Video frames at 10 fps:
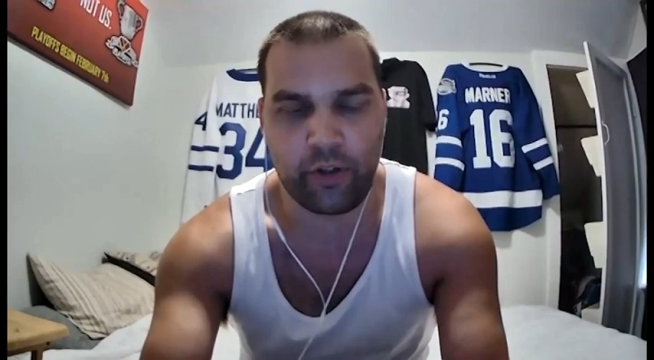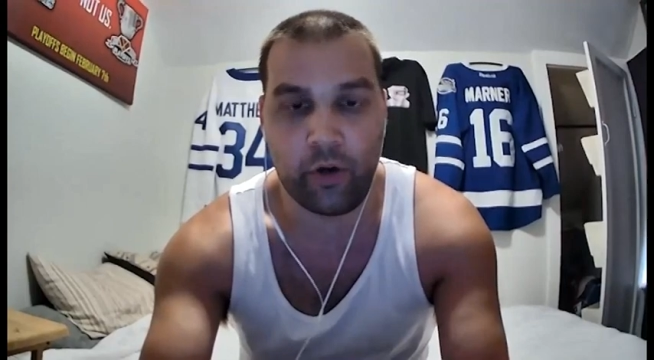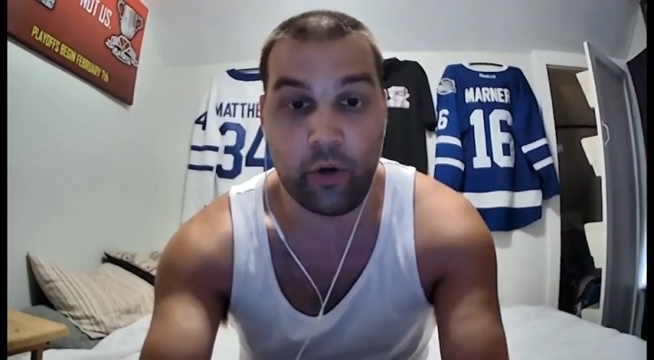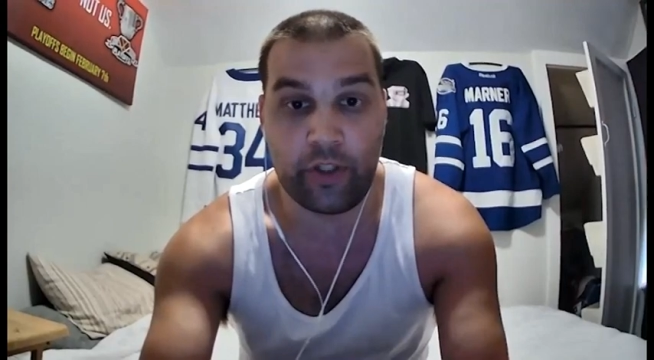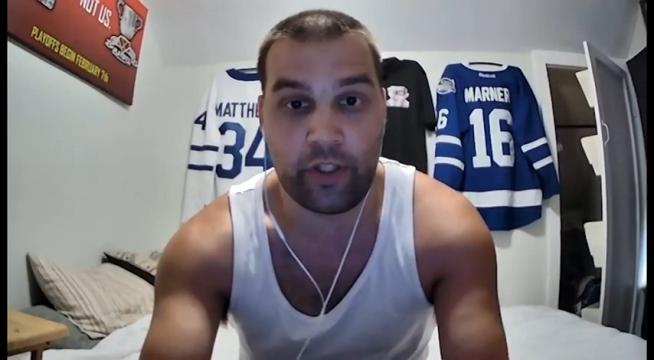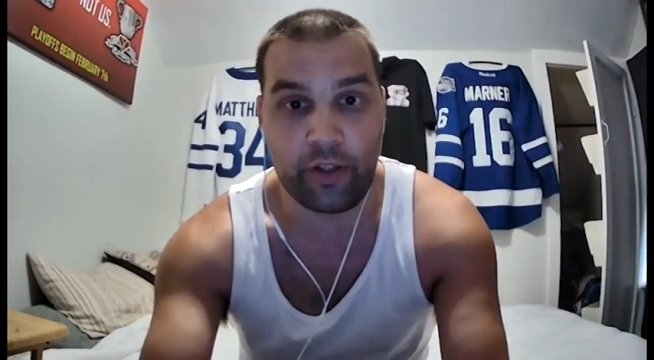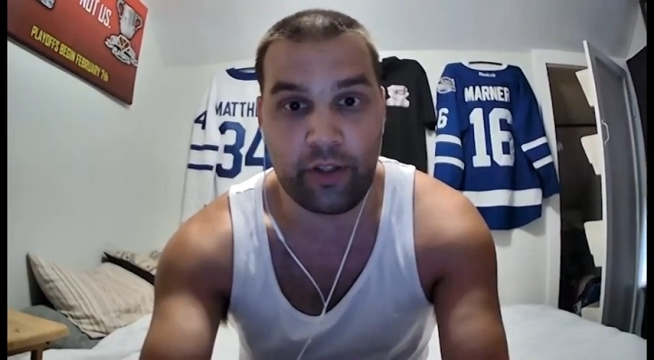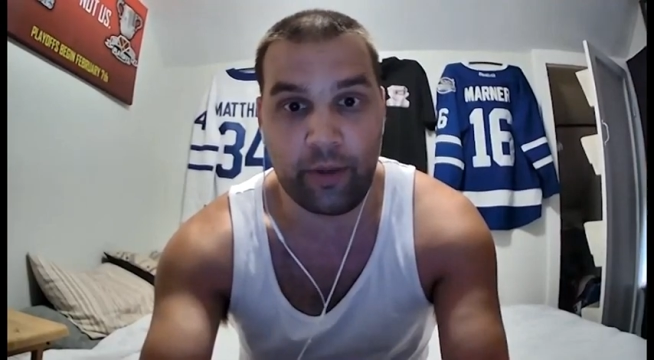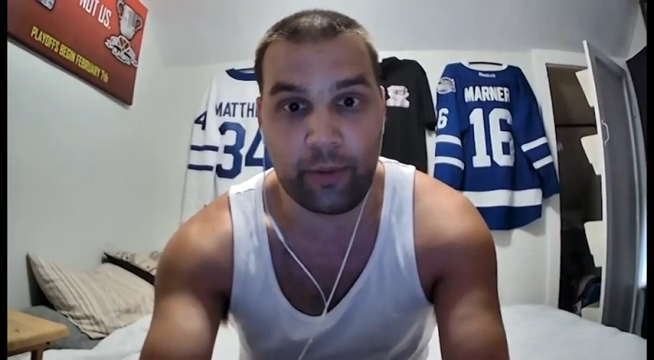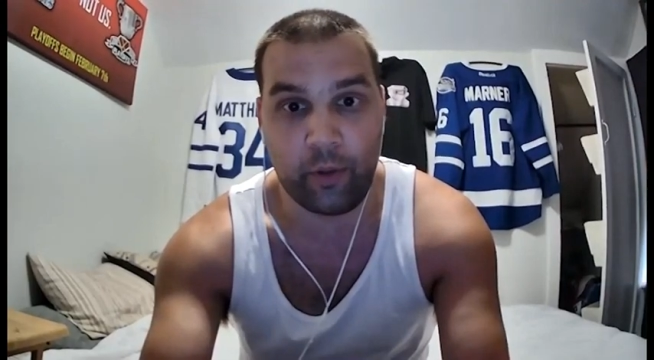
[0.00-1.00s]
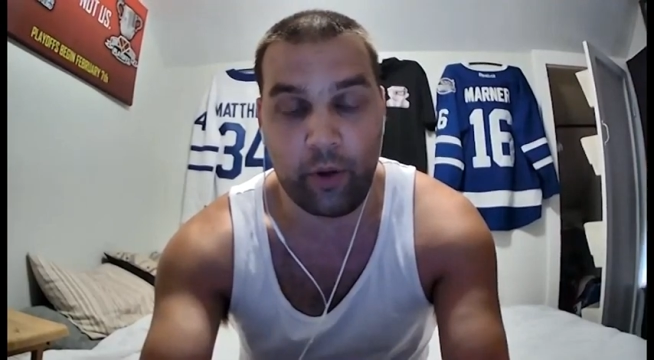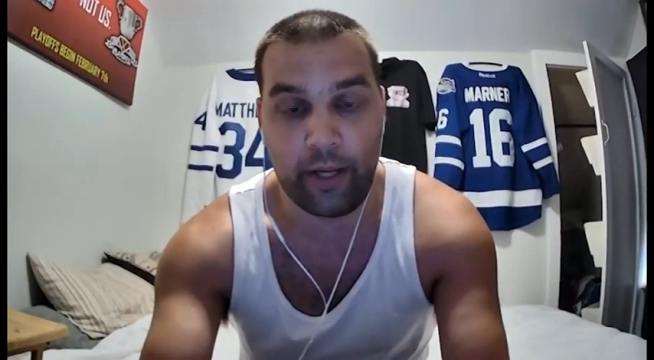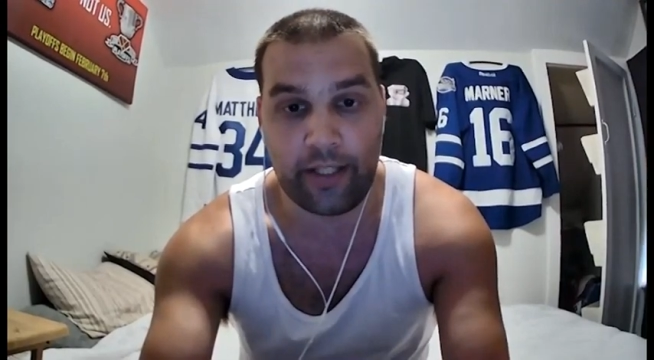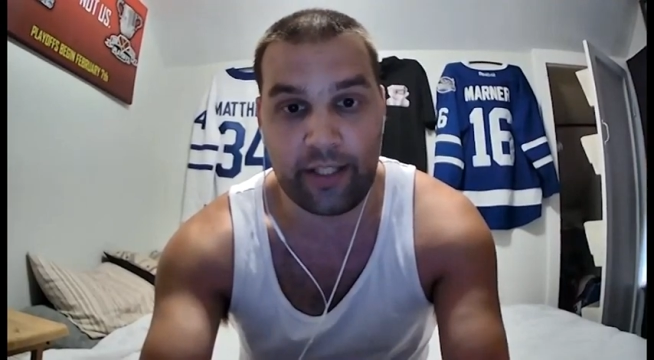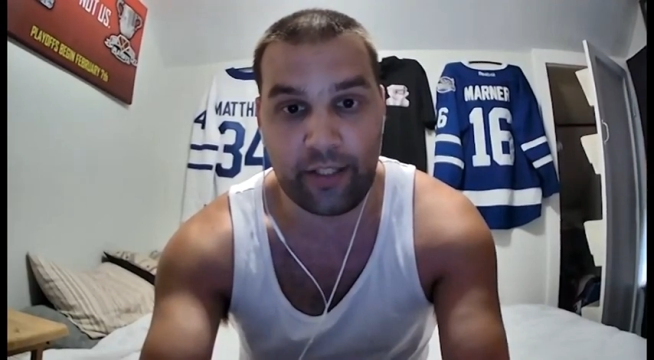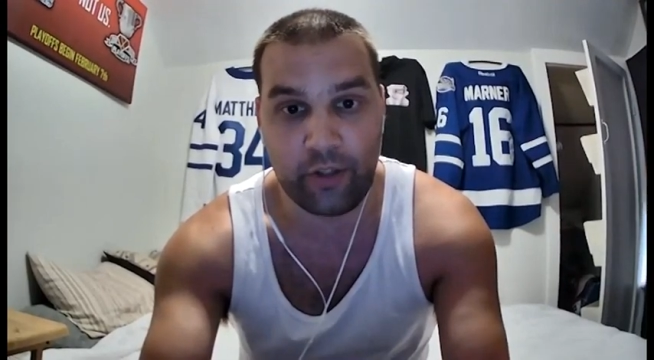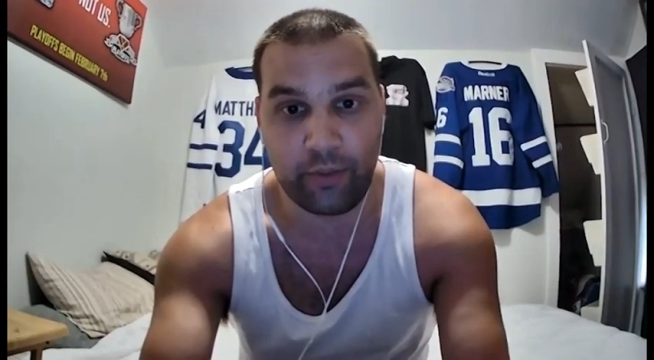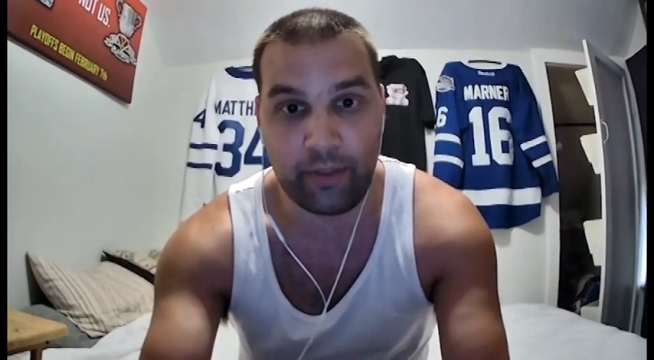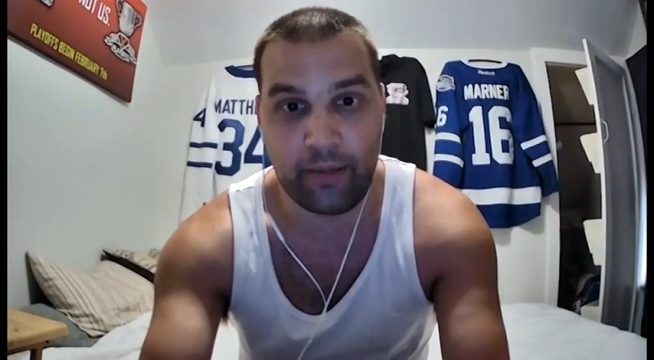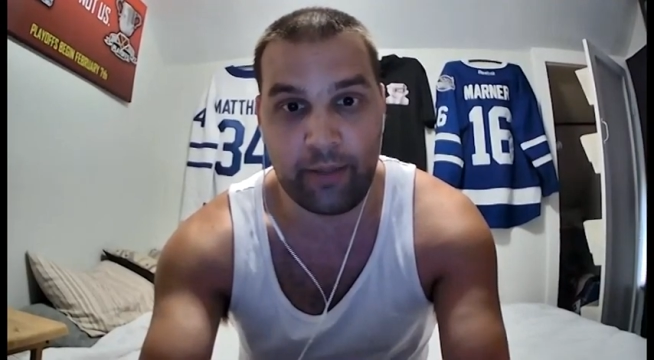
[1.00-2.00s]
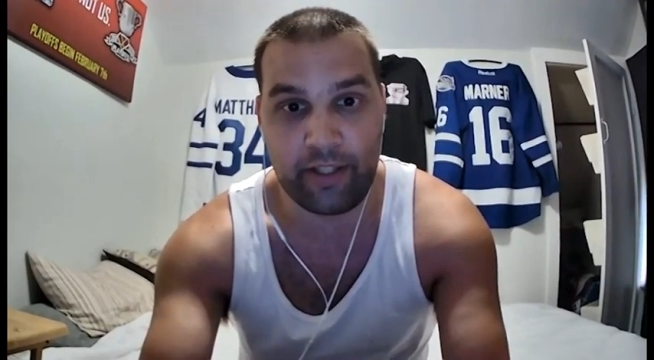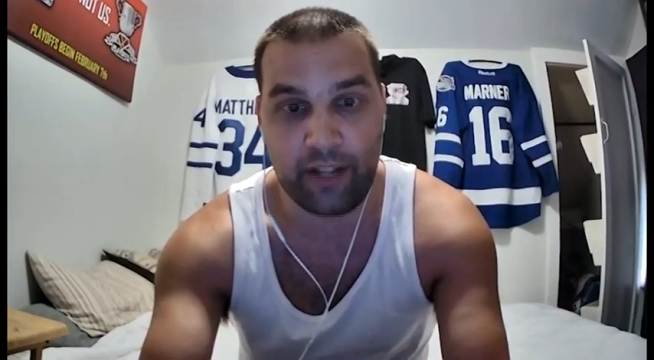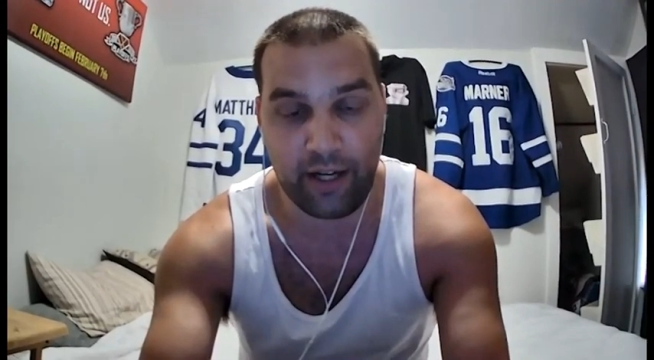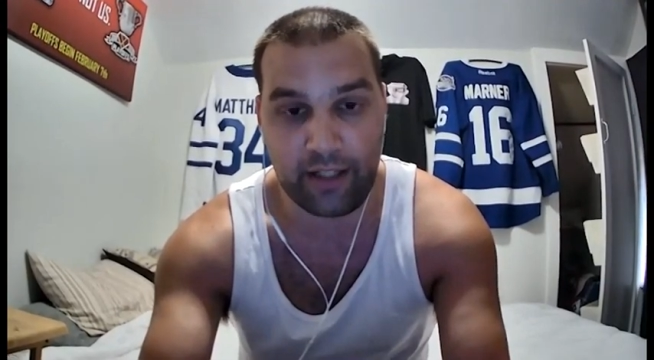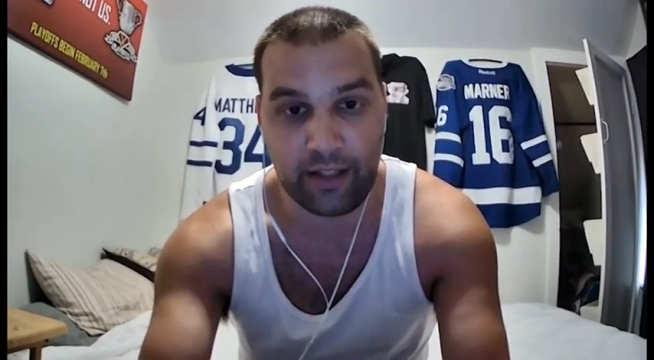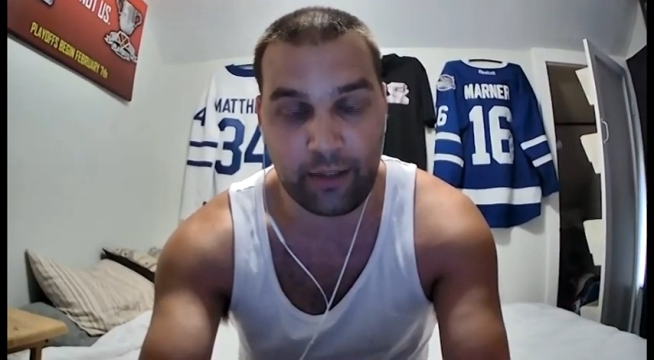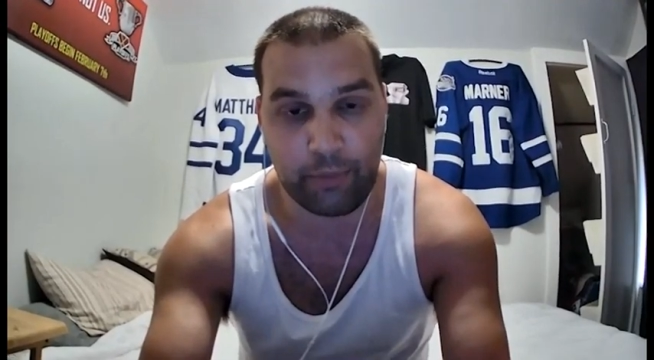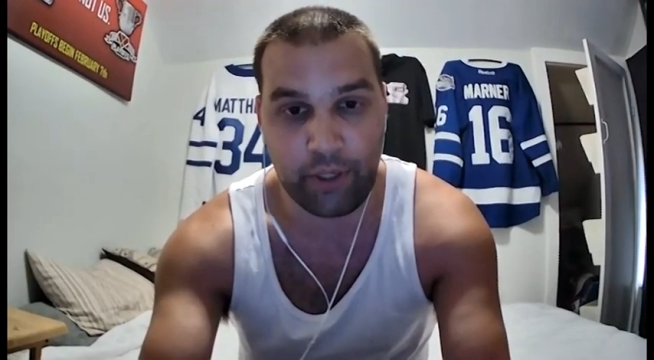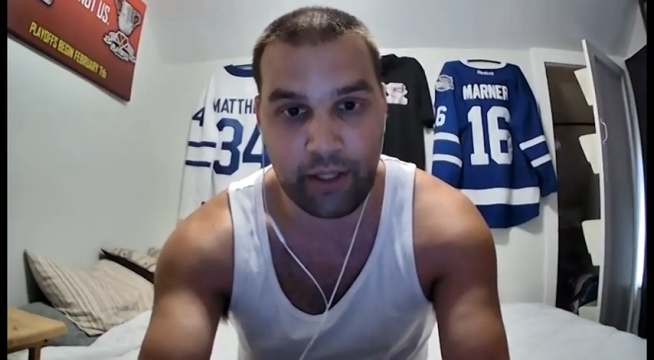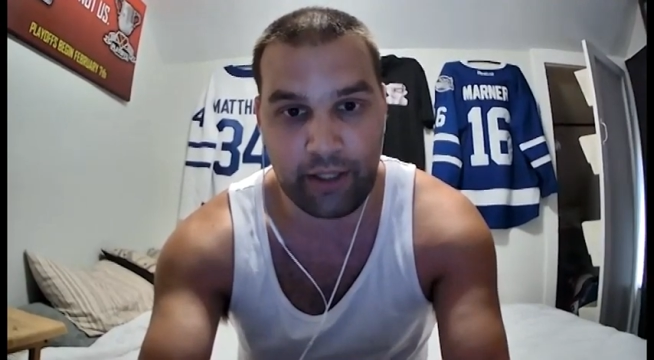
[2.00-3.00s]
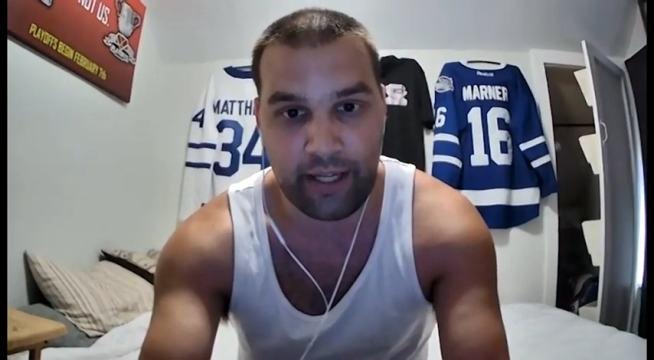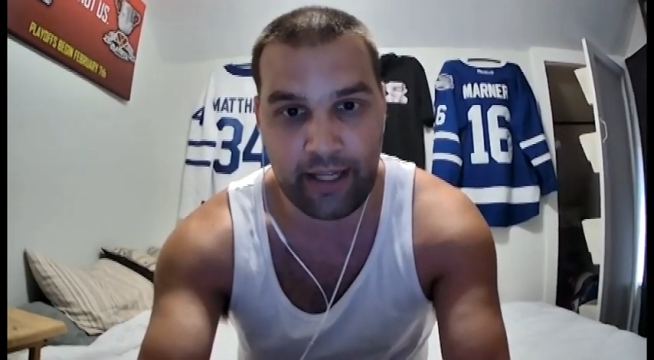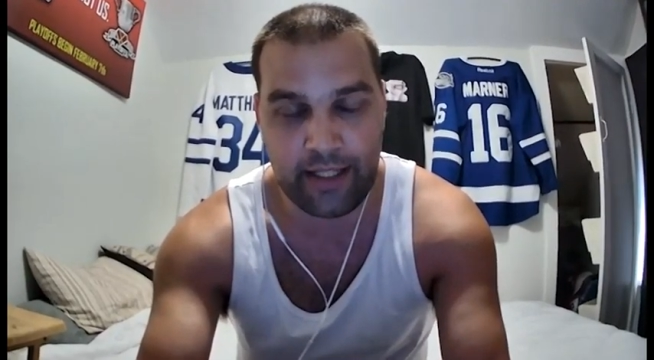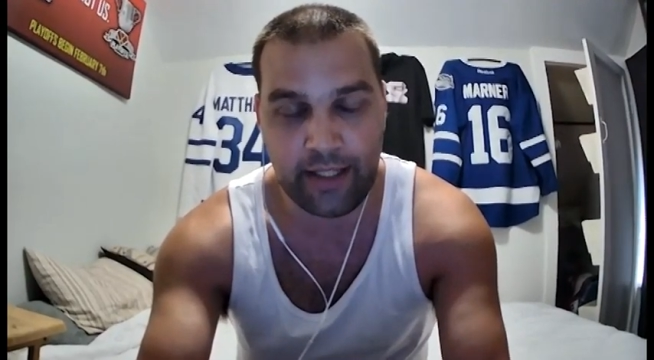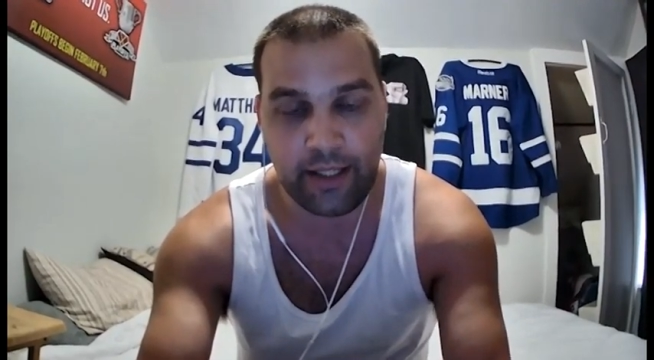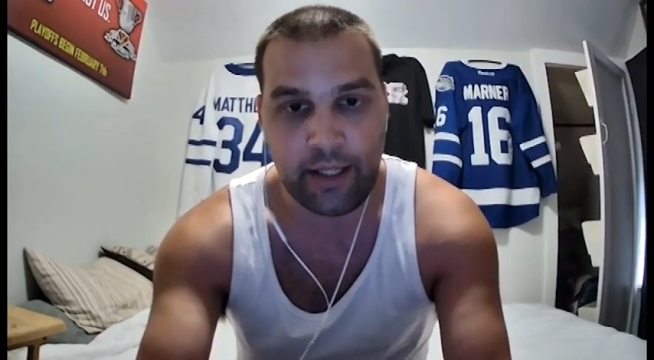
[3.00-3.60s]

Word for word: the host of the WOAA Senior AA Men's Hockey League podcast.